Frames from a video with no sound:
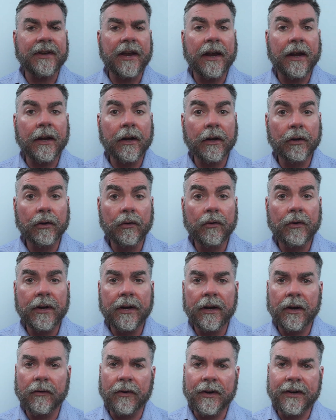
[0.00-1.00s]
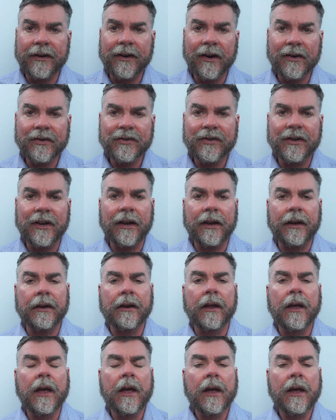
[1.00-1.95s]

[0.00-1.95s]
including a reduction in